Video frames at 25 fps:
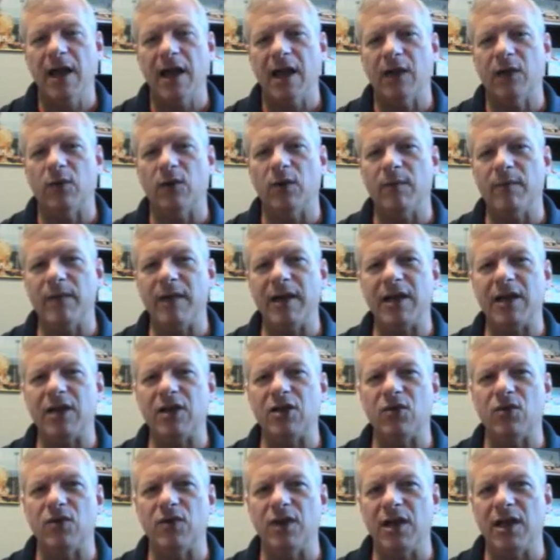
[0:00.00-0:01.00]
And what made it
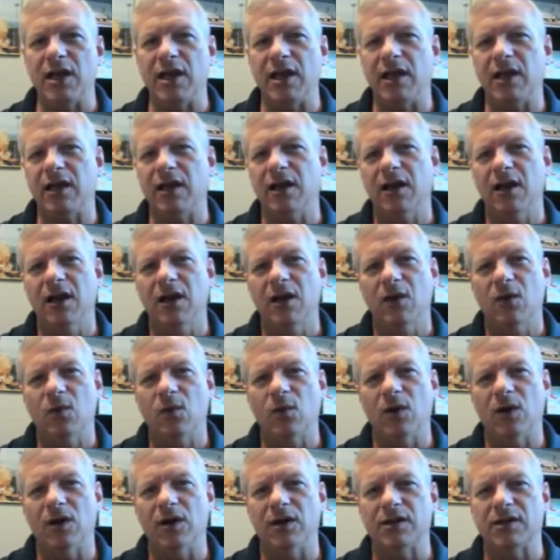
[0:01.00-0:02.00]
unique
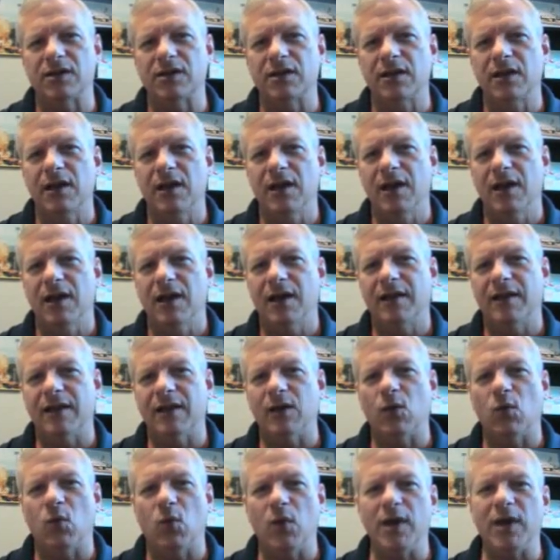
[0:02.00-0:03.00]
was
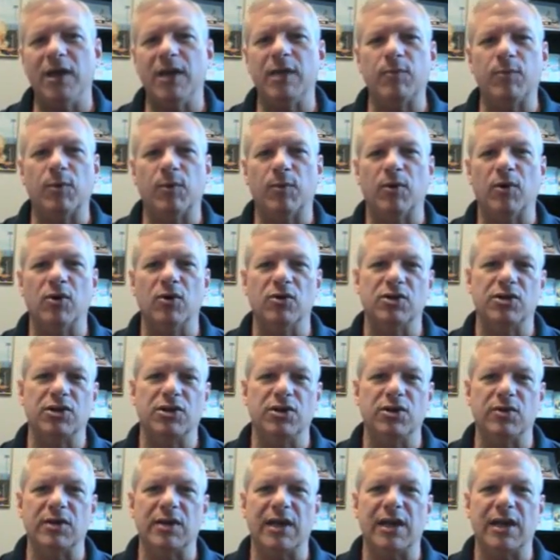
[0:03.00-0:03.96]
that Whitney proposed to use